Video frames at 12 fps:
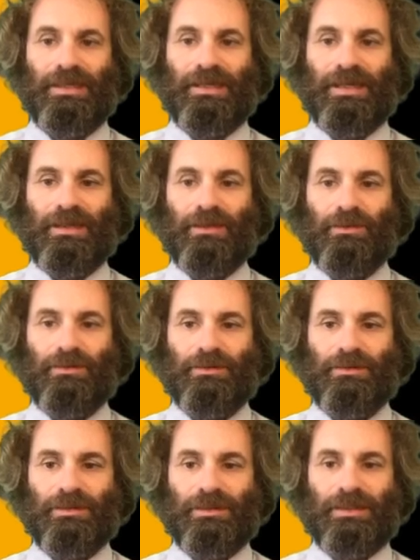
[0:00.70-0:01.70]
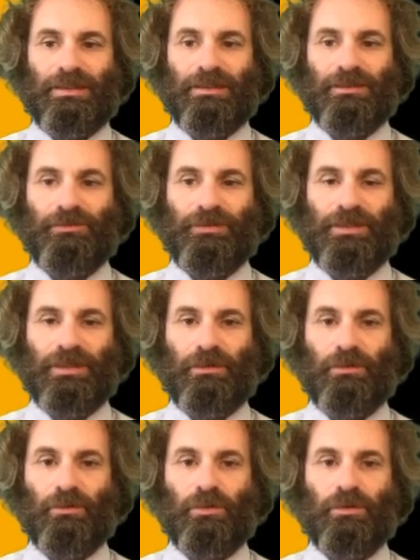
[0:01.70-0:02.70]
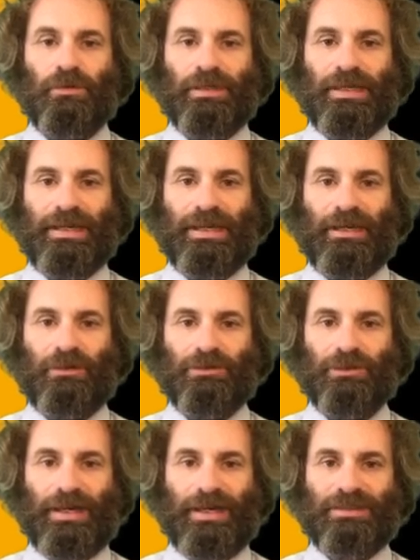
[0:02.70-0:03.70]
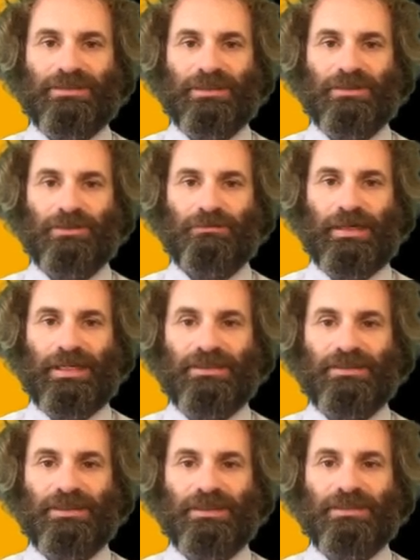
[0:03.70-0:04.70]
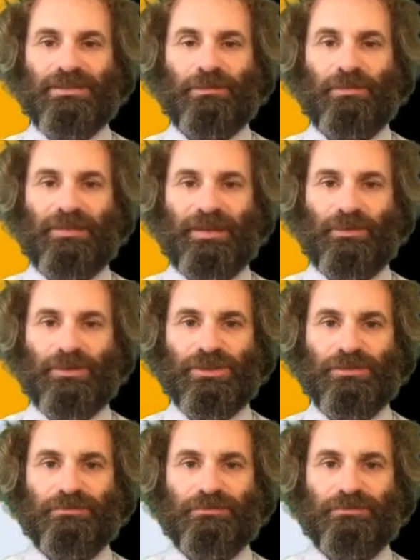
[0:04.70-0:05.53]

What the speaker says: Hello! In this video, we'll look at how to access arrays in assembly language.